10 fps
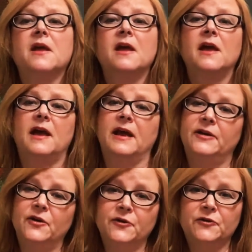And I
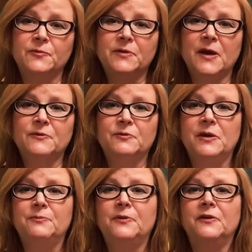know sometimes
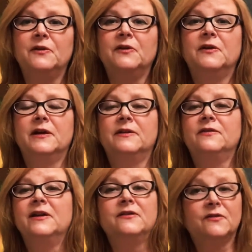people can
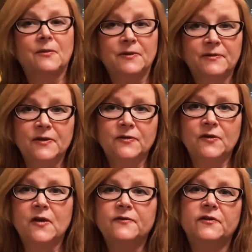think some of this
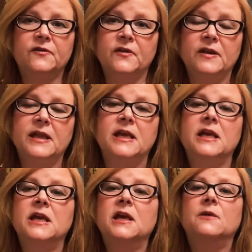stuff is silly,
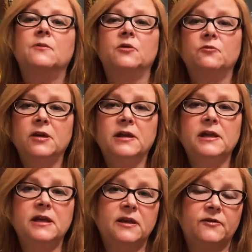but
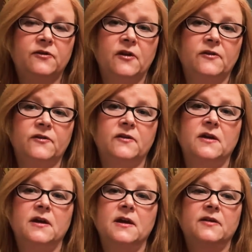really it's just,
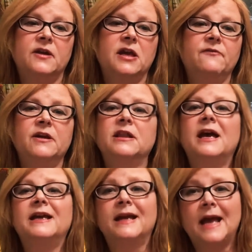think of it
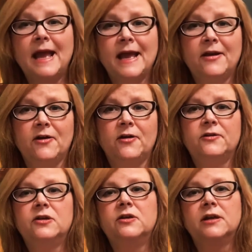like an anchor
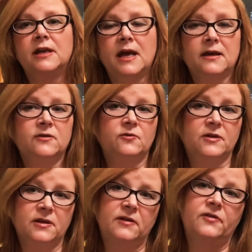to connect
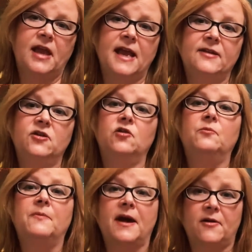with
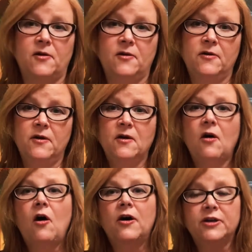Nathaniel better
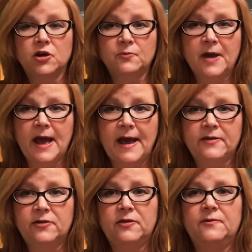on your path.